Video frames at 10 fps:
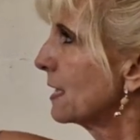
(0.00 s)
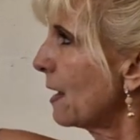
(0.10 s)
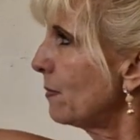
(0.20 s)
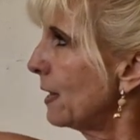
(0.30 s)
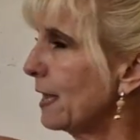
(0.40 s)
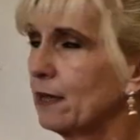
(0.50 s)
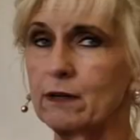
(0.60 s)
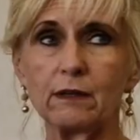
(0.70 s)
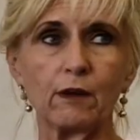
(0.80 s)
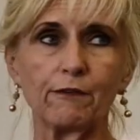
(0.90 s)
double
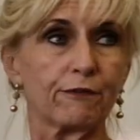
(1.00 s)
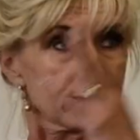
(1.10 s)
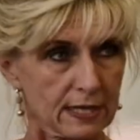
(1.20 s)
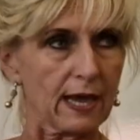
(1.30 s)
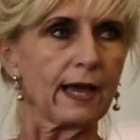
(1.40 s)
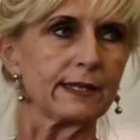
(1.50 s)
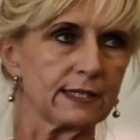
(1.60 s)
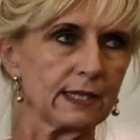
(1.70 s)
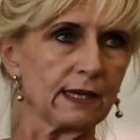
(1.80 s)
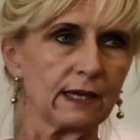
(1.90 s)
angle of say 80